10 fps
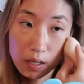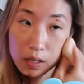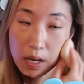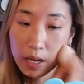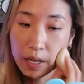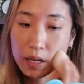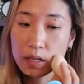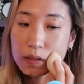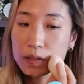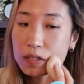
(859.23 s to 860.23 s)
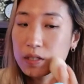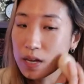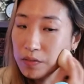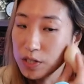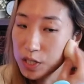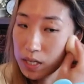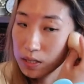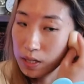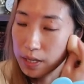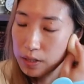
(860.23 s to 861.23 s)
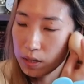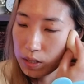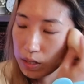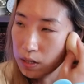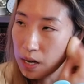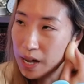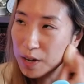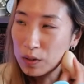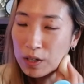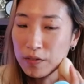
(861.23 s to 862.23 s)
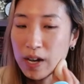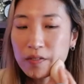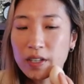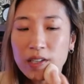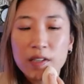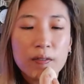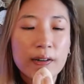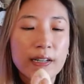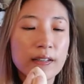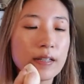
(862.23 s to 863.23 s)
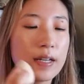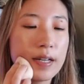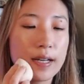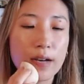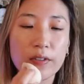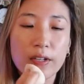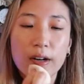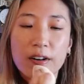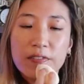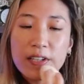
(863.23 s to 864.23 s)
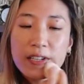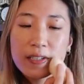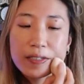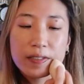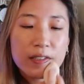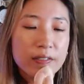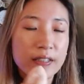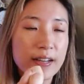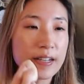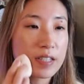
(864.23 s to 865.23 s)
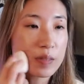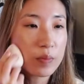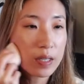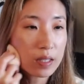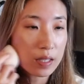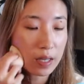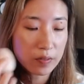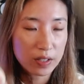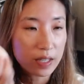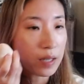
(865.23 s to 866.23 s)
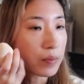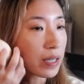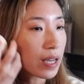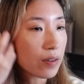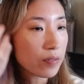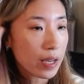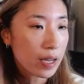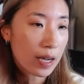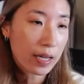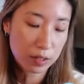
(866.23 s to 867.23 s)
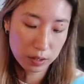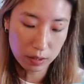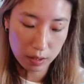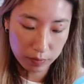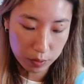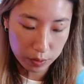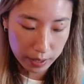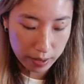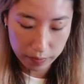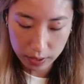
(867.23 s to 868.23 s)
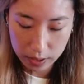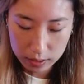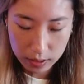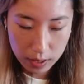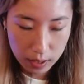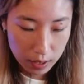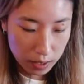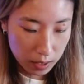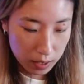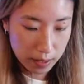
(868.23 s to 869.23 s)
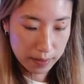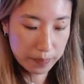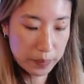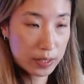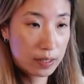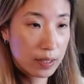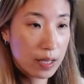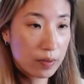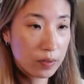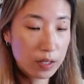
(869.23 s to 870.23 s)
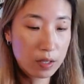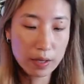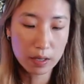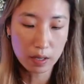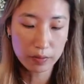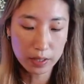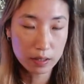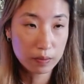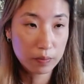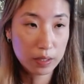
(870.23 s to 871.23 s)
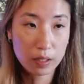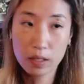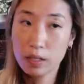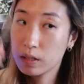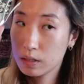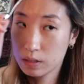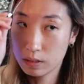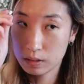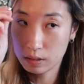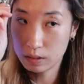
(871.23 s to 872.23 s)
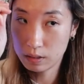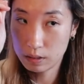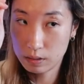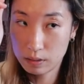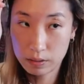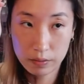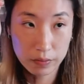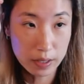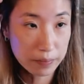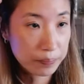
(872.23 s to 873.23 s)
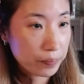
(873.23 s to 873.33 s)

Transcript: I listen to cafe jazz, like I, and I love having it while having coffee because it relaxes me, and then I feel like I'm in a cafe. I actually love going to cafes, um, but can't really go that often because of yeah.